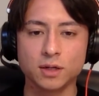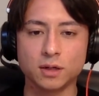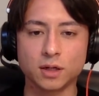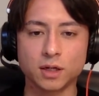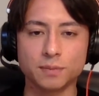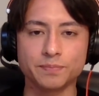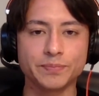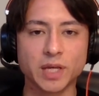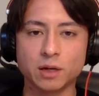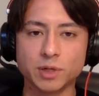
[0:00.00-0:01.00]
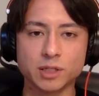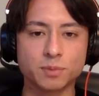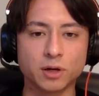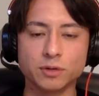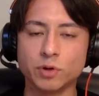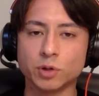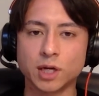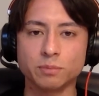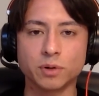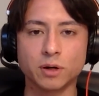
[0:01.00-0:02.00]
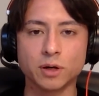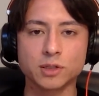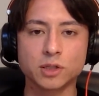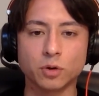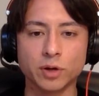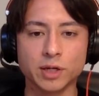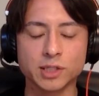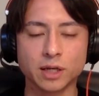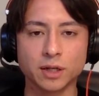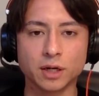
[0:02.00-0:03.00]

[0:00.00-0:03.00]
database part, real time part, storage, and